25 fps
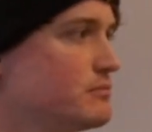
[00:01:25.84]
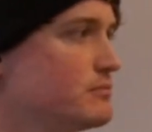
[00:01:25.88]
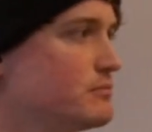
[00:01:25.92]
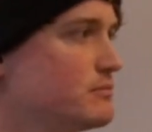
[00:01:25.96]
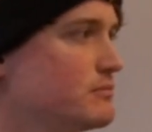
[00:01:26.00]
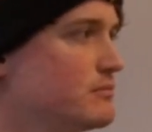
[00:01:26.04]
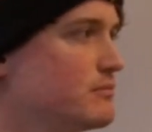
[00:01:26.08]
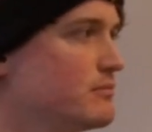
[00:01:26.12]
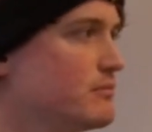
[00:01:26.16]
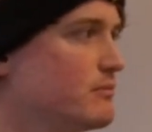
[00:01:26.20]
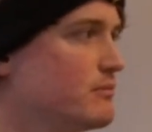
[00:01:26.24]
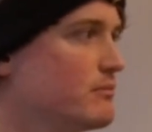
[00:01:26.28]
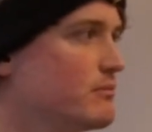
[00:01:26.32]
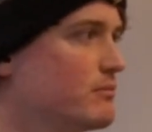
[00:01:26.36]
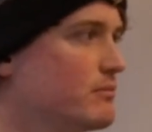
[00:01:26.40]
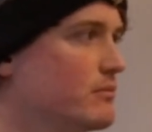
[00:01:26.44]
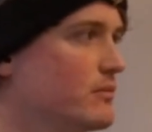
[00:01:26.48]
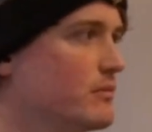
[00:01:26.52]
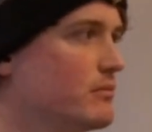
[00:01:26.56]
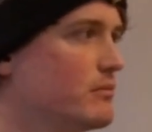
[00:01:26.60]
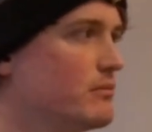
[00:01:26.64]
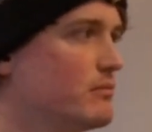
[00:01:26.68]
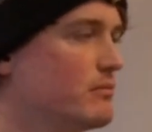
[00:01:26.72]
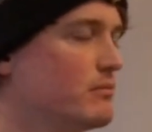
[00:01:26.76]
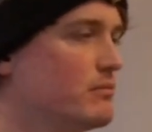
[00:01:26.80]

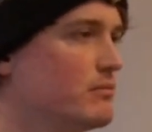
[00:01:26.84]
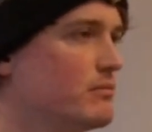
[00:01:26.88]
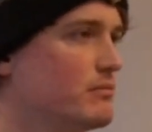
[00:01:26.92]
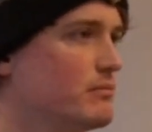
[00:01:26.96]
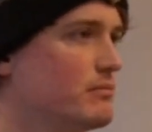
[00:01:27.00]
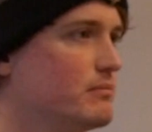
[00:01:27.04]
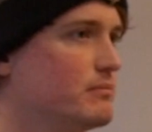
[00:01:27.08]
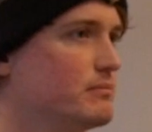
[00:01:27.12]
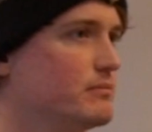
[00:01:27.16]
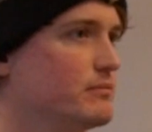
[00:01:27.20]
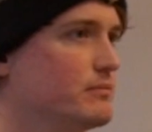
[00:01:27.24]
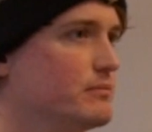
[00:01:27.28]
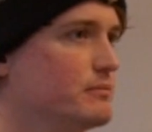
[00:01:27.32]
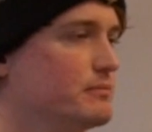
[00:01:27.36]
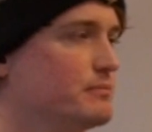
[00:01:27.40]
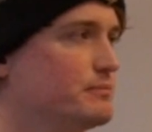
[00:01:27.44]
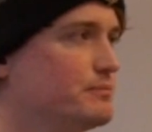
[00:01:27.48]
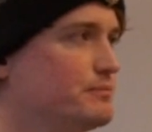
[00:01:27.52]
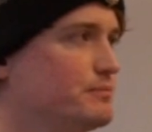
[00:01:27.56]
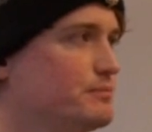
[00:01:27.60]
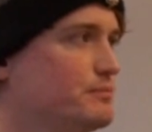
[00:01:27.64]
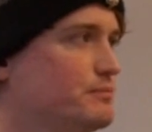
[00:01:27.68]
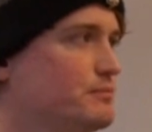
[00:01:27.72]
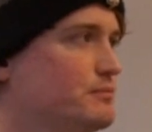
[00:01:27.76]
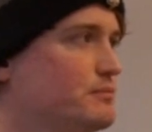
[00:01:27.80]

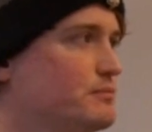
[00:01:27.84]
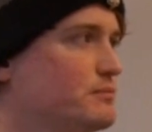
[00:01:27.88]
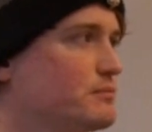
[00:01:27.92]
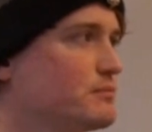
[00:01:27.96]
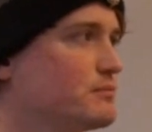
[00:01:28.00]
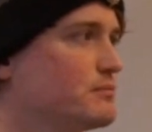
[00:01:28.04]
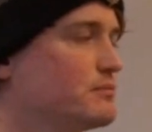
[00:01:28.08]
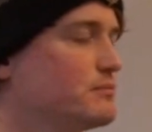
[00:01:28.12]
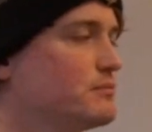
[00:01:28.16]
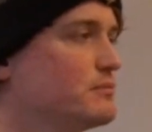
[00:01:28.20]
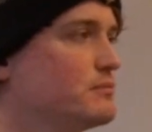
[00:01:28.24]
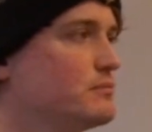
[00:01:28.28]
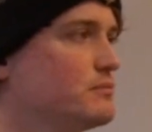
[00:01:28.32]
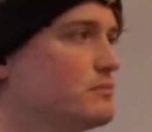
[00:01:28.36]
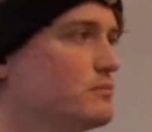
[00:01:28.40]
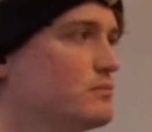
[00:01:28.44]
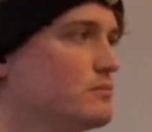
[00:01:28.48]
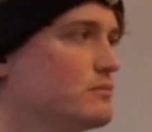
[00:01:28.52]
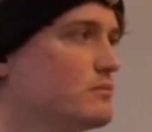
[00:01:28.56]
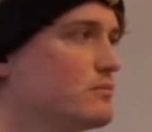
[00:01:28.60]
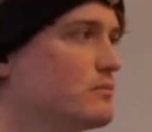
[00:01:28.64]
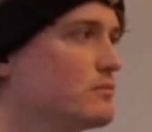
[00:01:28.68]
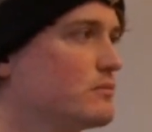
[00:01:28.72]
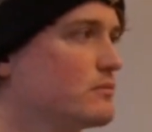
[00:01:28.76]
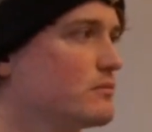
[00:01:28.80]

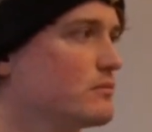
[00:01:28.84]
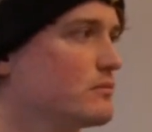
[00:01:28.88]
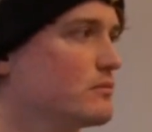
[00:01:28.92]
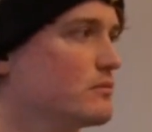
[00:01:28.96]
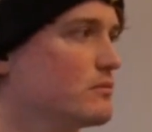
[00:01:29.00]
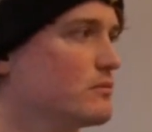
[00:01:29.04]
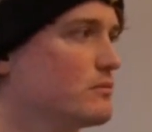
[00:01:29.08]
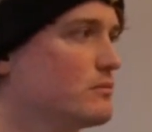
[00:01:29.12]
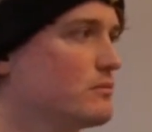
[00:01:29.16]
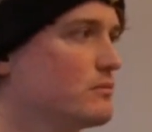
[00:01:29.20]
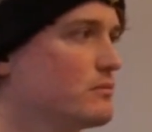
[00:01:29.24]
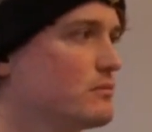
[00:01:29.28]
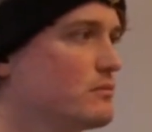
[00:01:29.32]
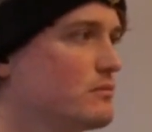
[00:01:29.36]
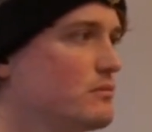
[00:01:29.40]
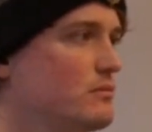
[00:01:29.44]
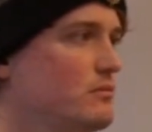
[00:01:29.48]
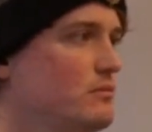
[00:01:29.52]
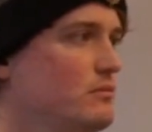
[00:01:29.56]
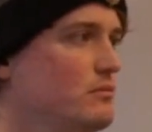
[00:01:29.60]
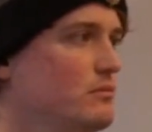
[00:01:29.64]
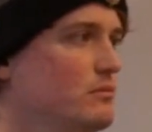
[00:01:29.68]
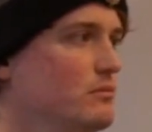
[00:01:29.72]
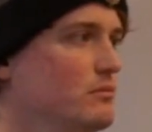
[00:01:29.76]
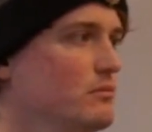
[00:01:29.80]

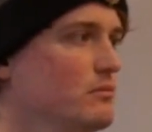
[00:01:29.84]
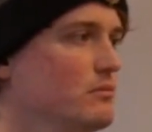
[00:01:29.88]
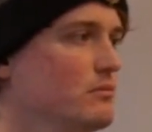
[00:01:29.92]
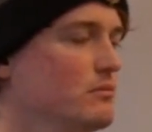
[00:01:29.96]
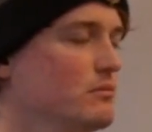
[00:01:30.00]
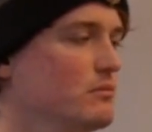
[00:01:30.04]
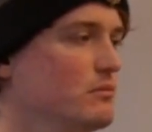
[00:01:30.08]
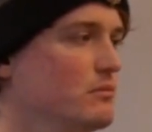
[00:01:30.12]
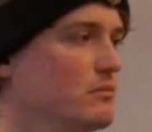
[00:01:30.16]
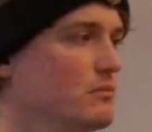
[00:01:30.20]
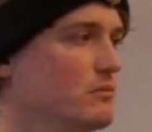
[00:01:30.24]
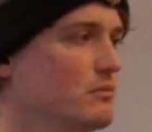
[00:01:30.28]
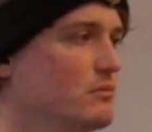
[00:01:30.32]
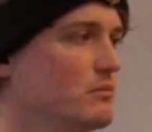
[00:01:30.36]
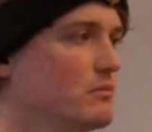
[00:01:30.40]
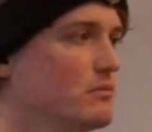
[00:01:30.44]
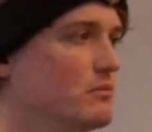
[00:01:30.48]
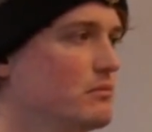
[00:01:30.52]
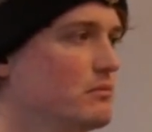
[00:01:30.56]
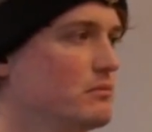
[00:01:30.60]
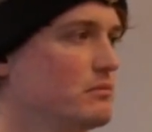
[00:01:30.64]
(silent)